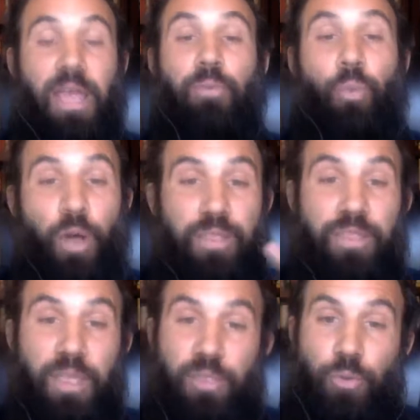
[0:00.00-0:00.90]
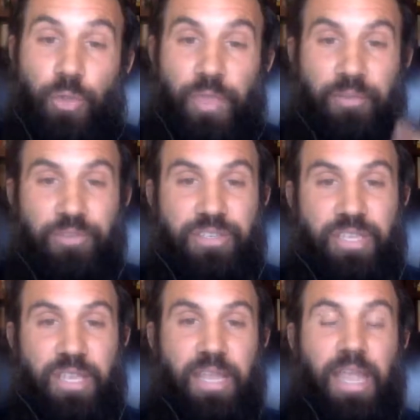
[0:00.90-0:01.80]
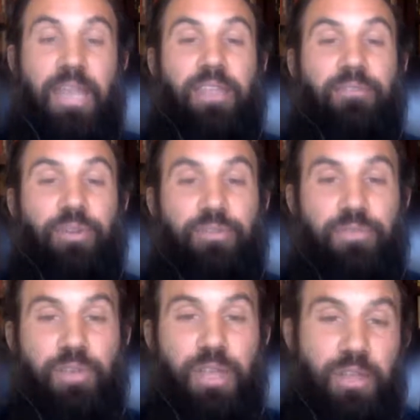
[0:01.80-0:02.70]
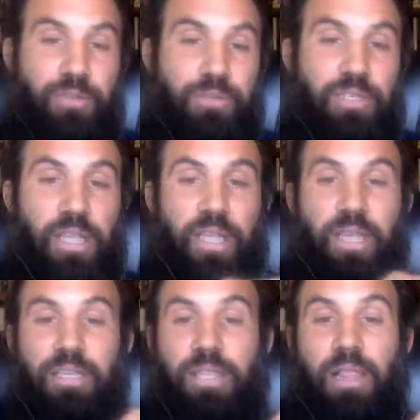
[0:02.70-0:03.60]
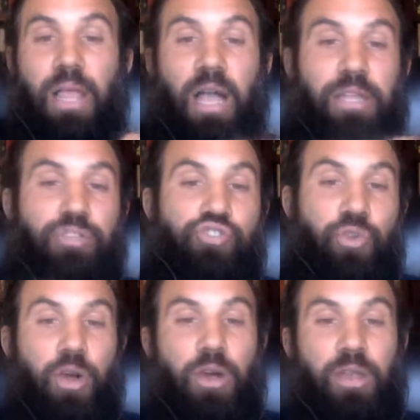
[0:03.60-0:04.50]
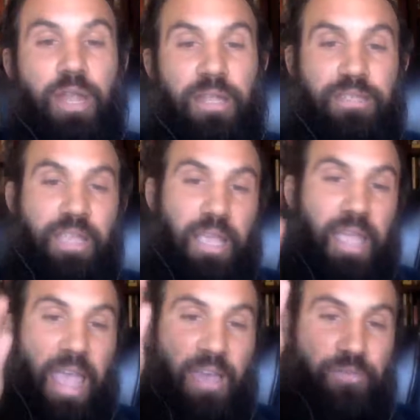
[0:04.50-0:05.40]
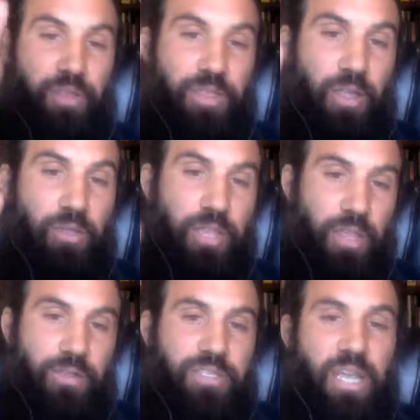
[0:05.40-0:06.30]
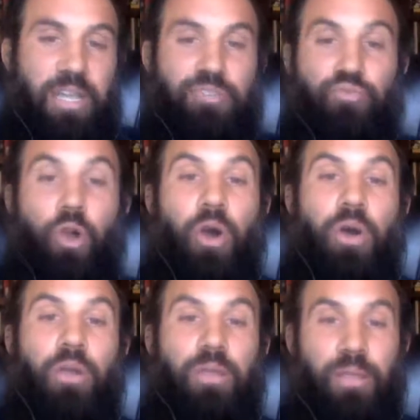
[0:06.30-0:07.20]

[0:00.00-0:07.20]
And one thing you will never see in any of those videos is a line drawn and saying everything on the other side is wrong.